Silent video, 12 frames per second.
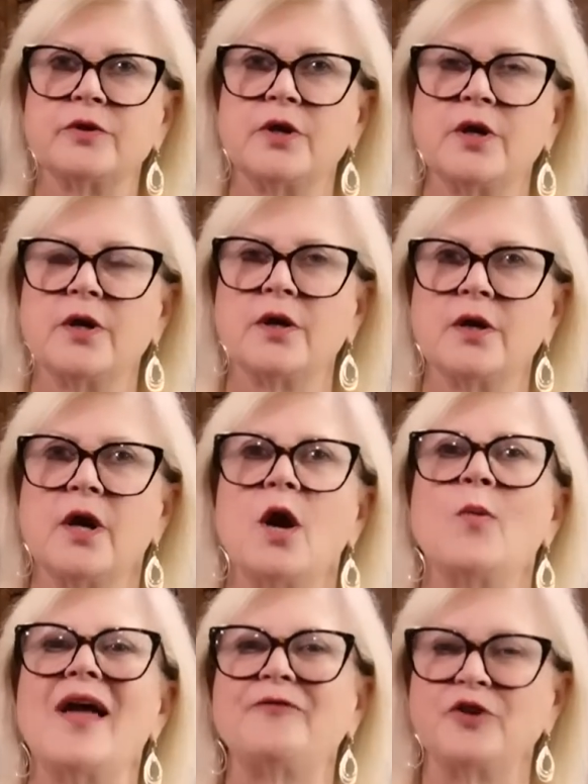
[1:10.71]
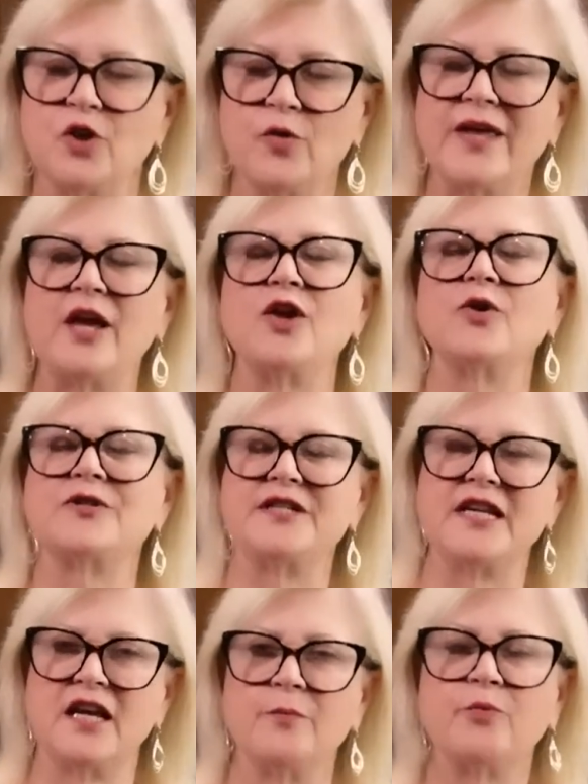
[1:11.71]
My back. We have to go get your
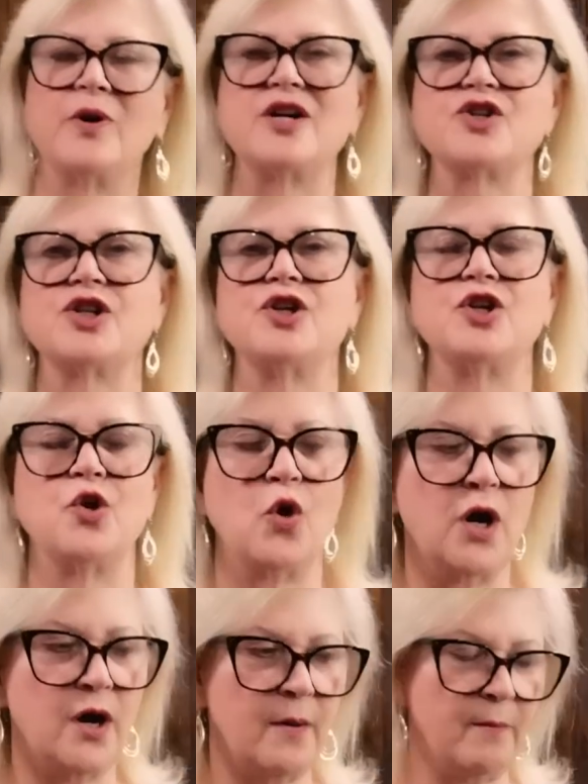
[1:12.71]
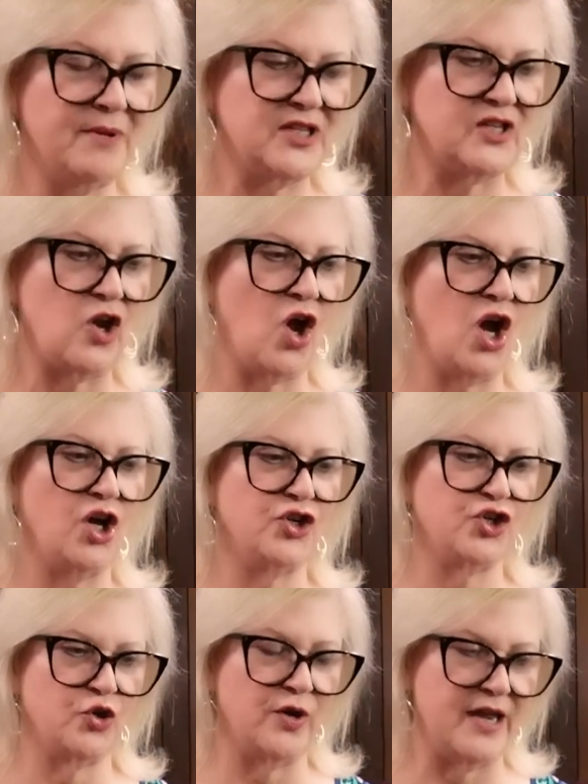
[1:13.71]
decompression, your
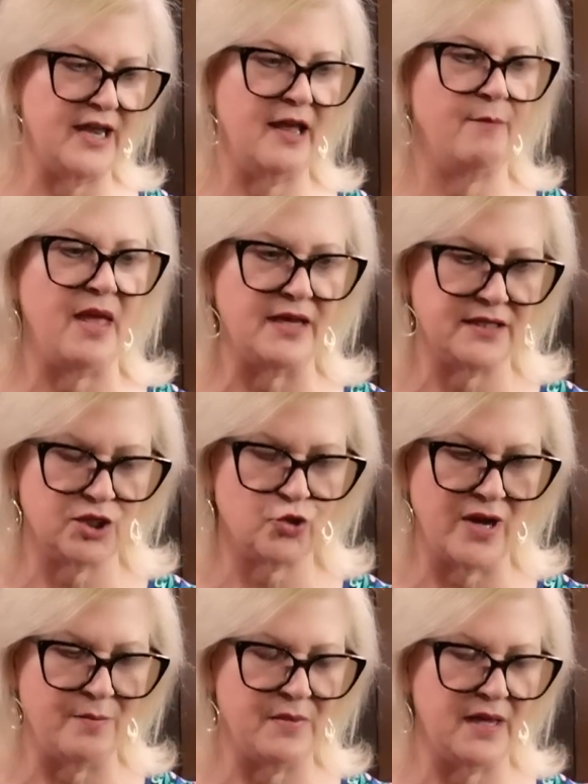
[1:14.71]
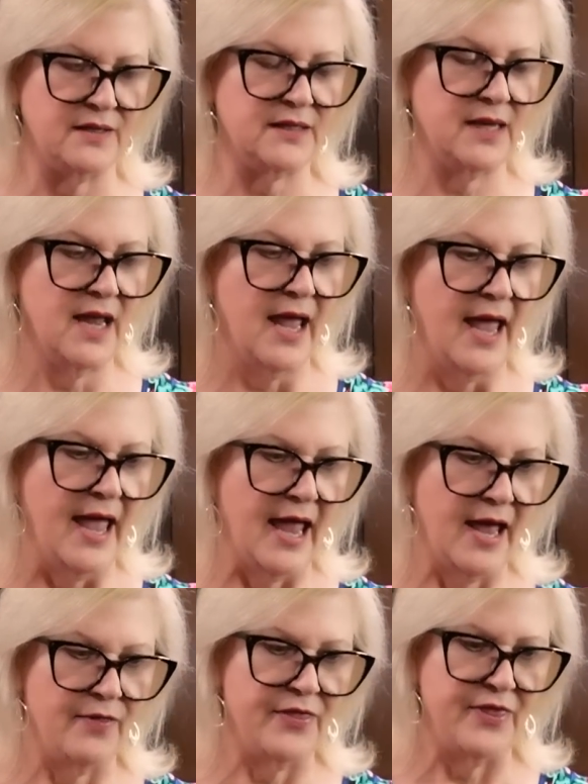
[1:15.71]
massage, your EMS treatment,
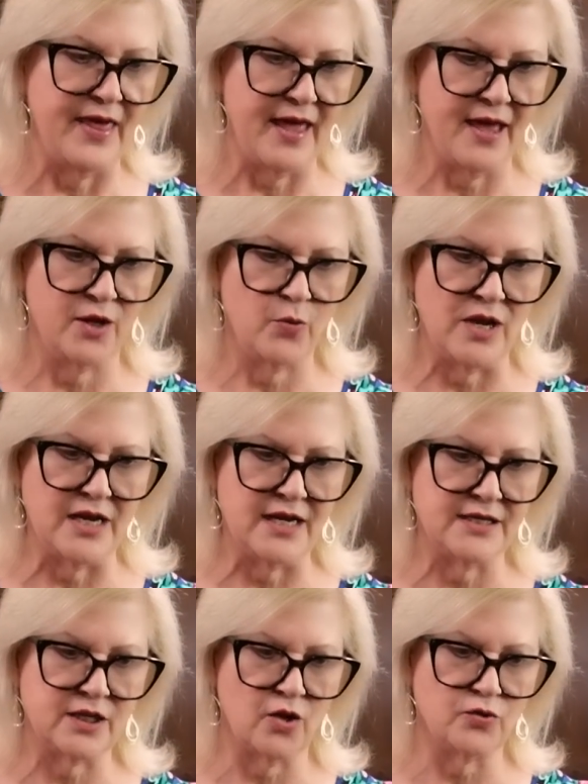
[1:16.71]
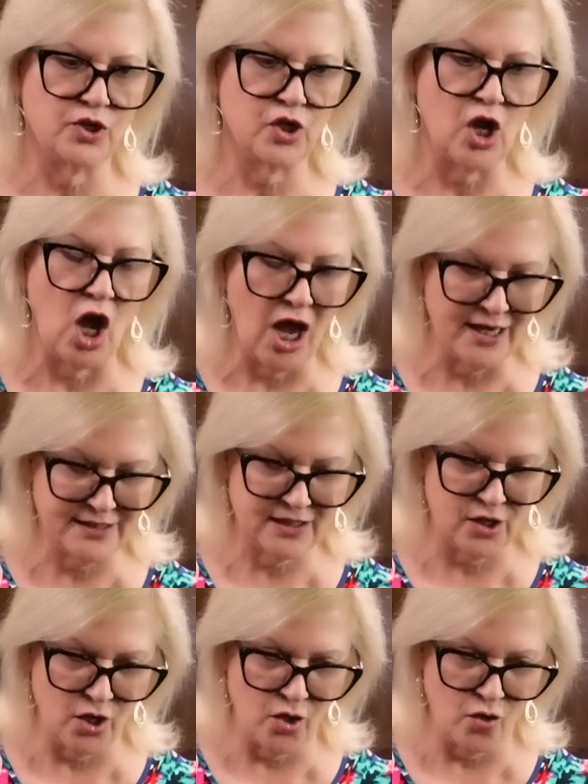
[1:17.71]
and then we need to go to
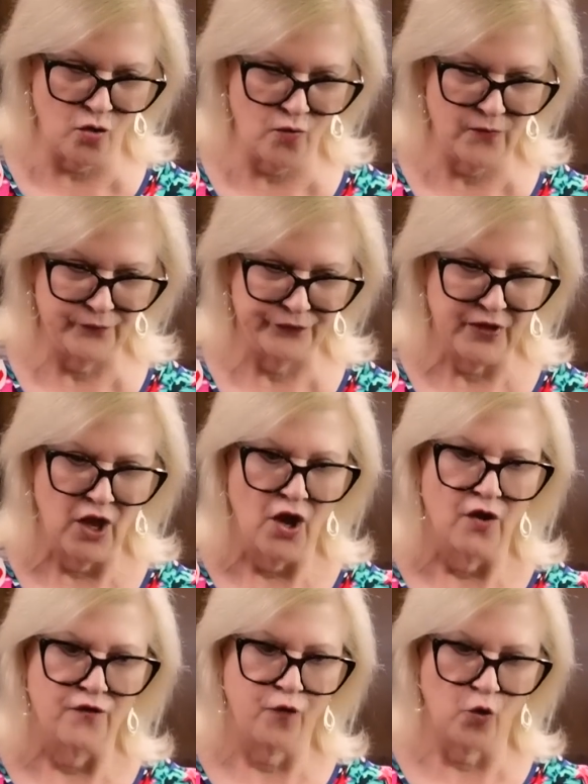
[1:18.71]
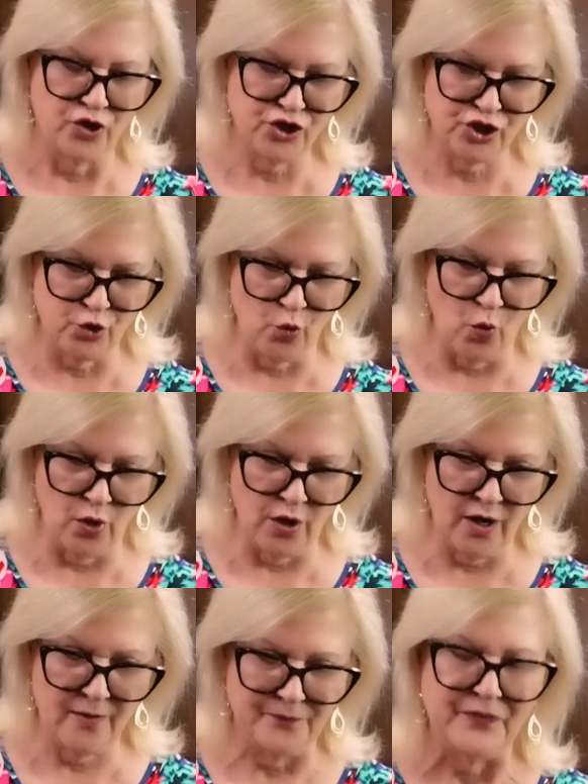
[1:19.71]
Costco for
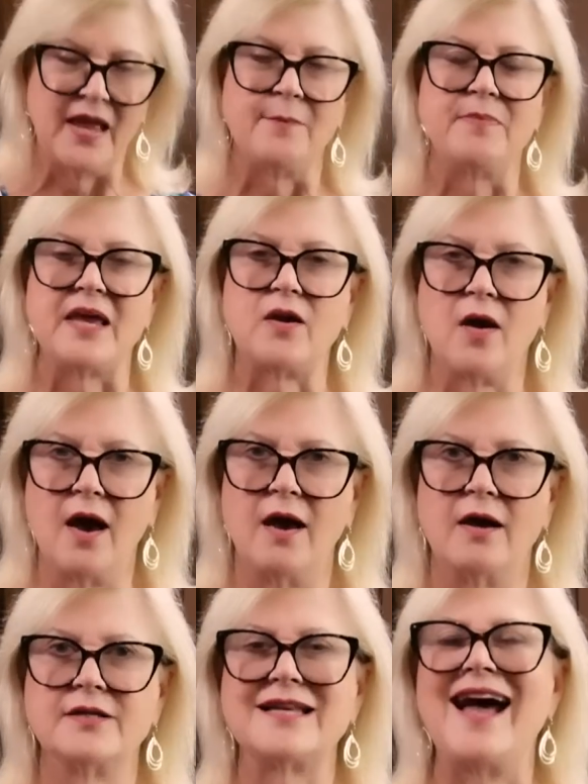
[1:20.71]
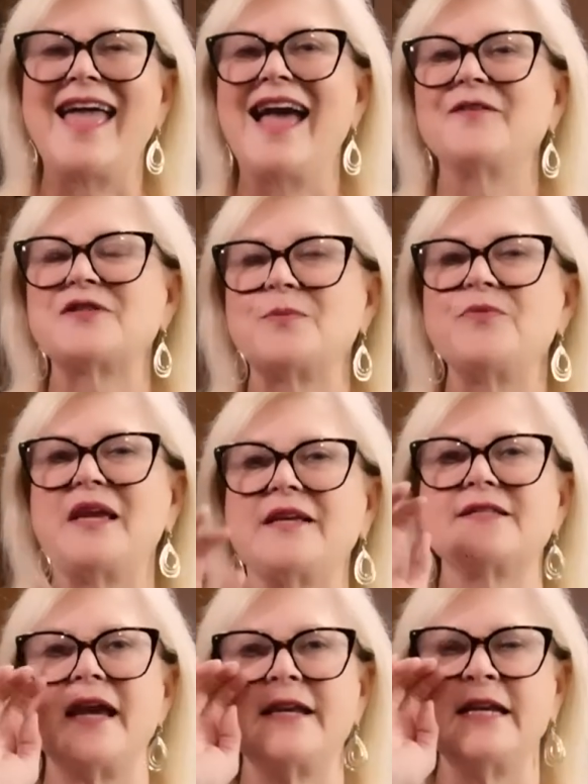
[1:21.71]
sure because I have some
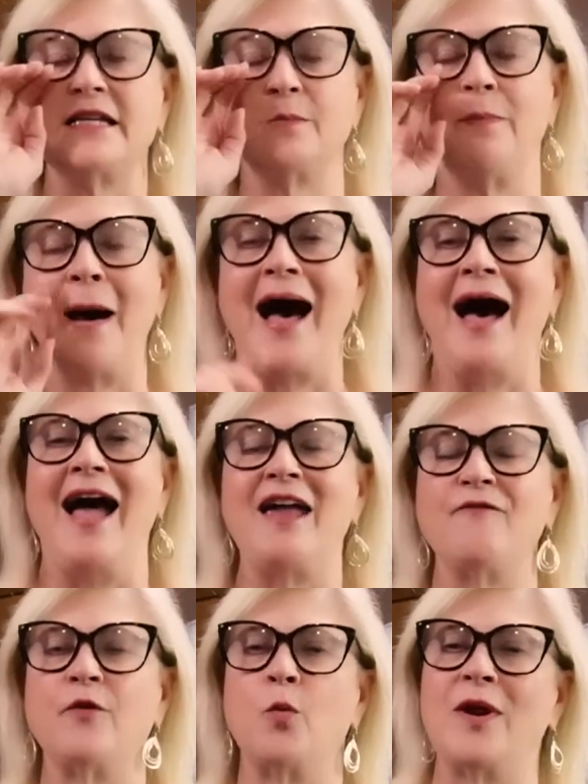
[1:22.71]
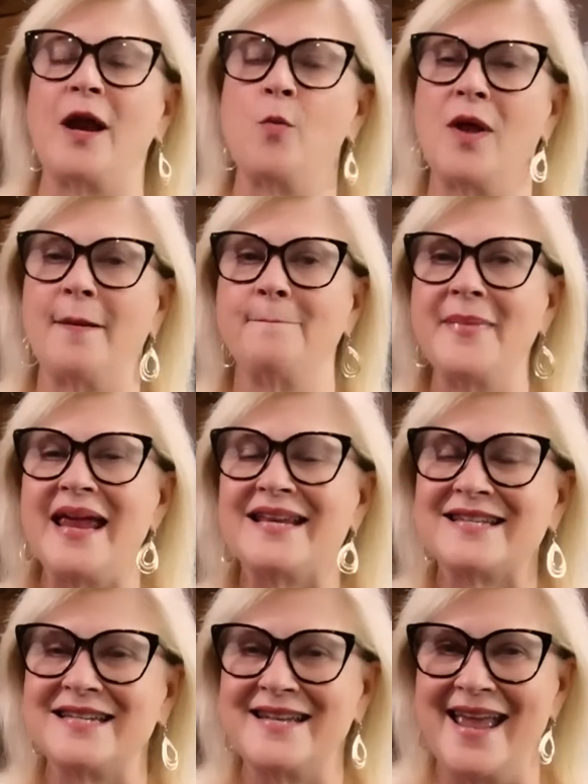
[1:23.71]
things I need to buy for what I want to
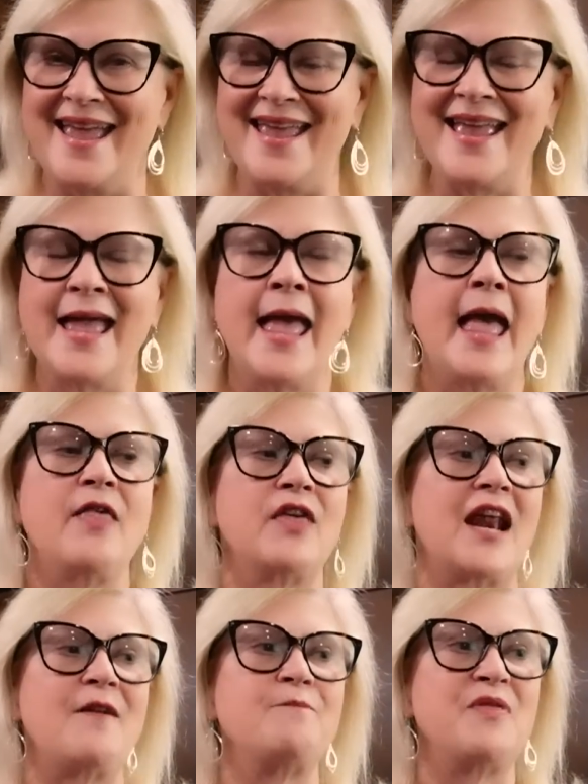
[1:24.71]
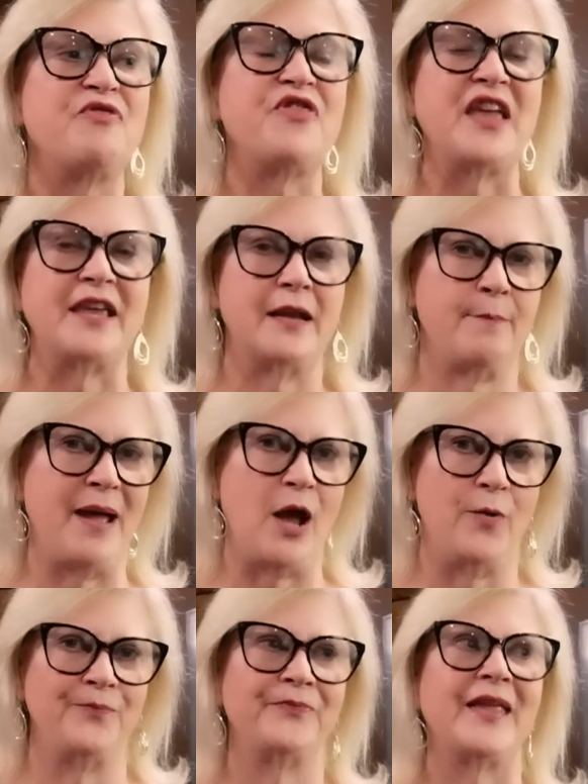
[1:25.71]
make today that I've been thinking
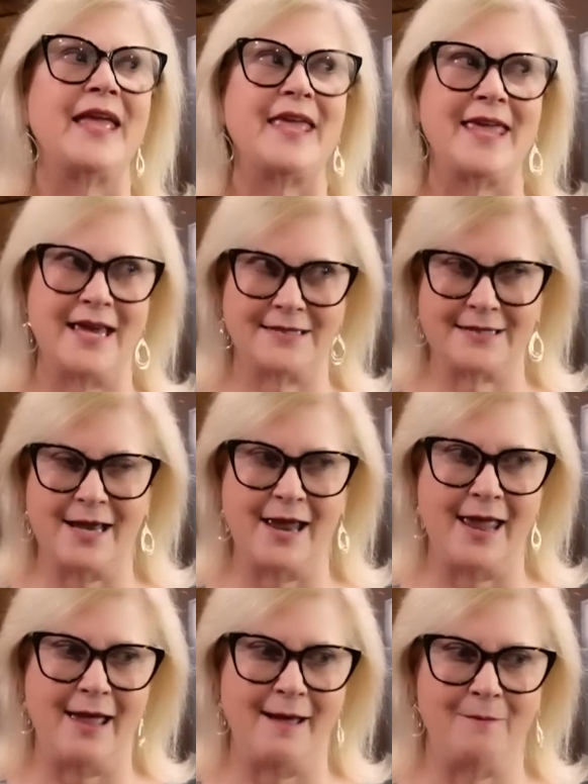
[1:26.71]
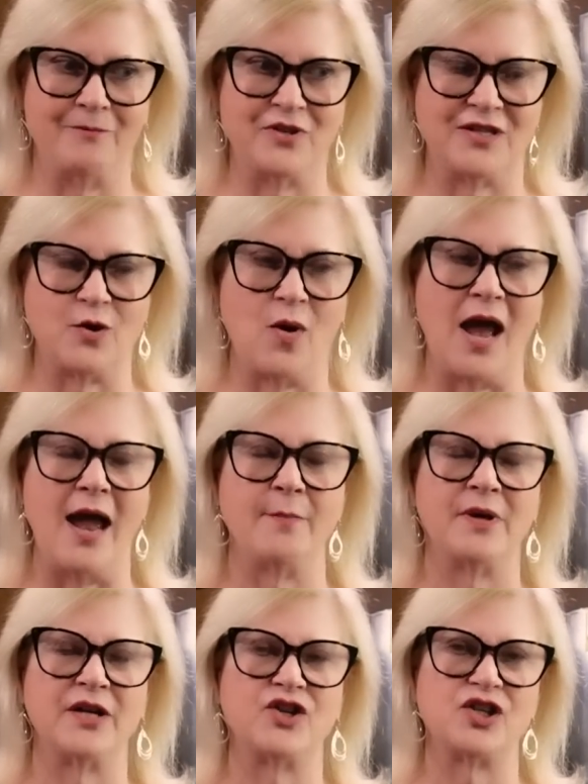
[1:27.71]
about. Yes, I am. So I'm
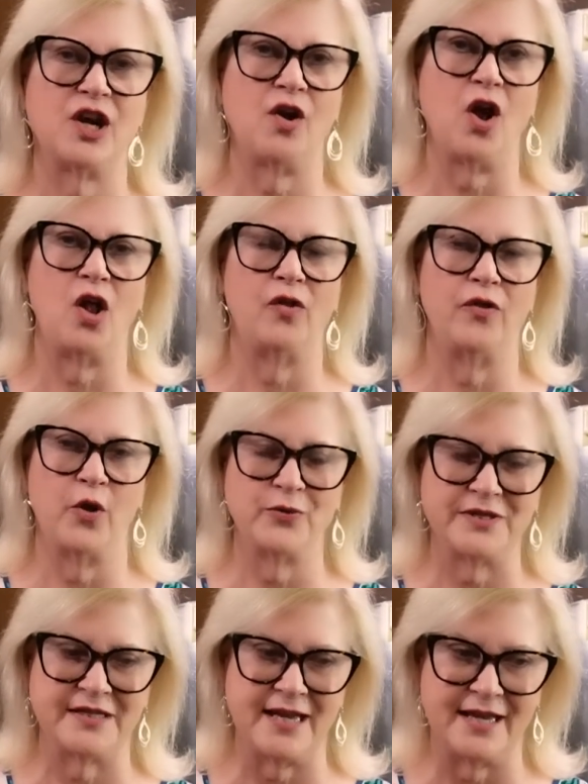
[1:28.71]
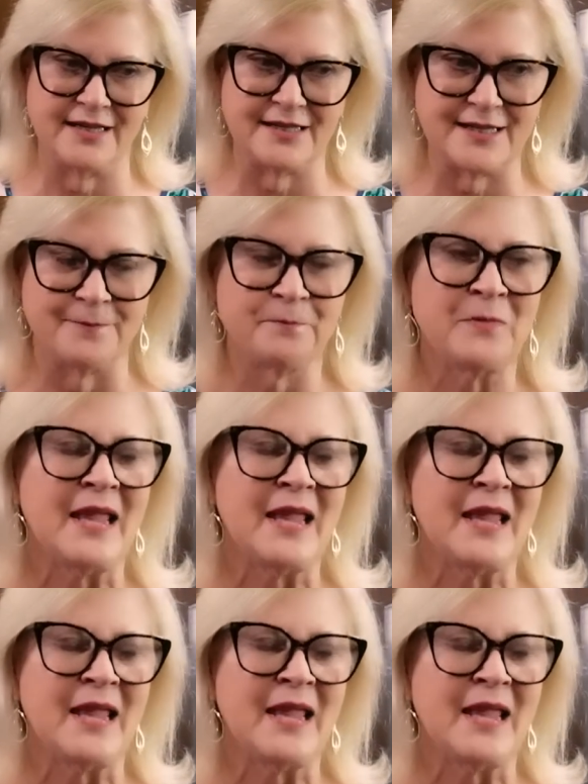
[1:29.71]
going to share all those things.